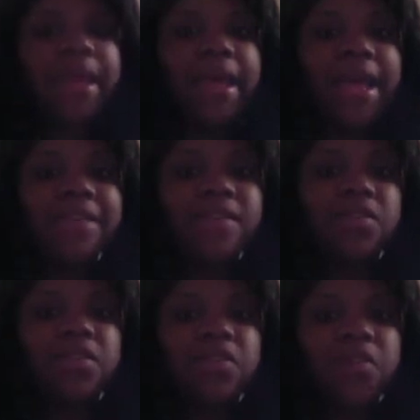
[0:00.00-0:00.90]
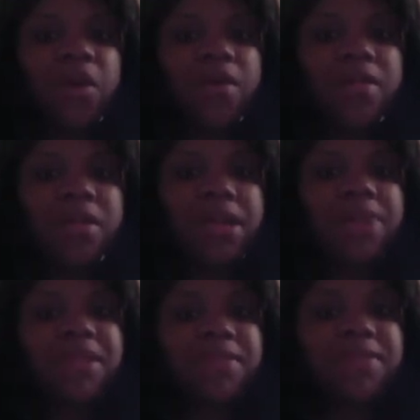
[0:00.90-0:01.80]
As students work on their
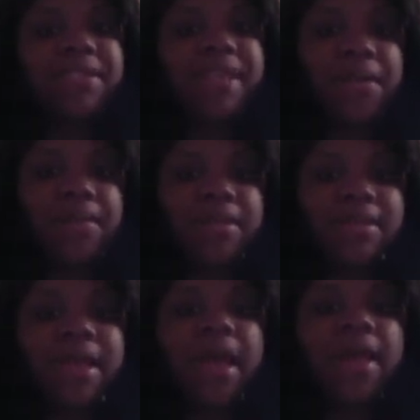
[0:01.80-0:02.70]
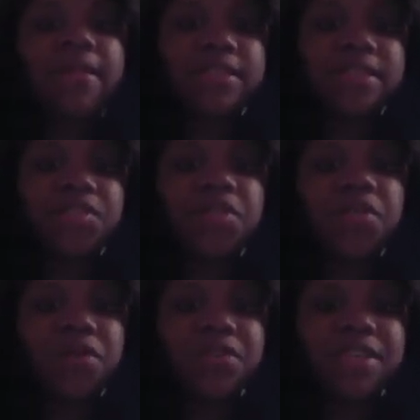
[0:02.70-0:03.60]
laptops and tablets, the teacher
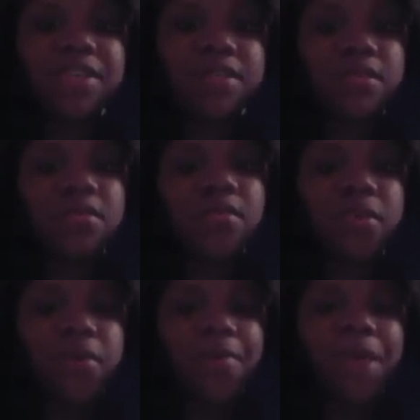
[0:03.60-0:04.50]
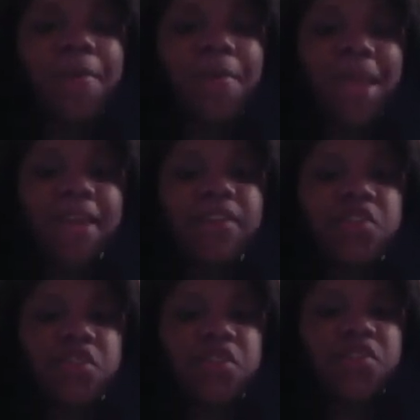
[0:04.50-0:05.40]
rotates through the room, making sure
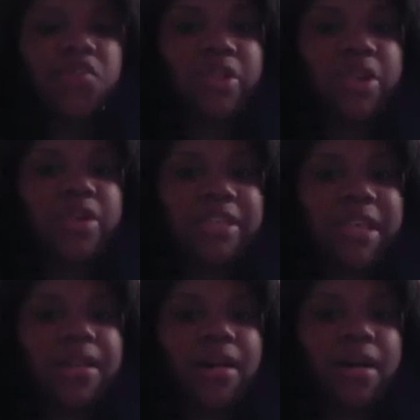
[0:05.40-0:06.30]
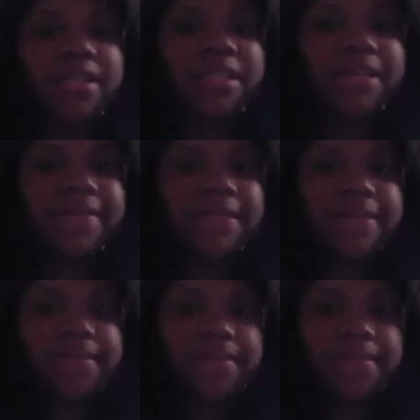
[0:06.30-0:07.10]
students understand the concepts.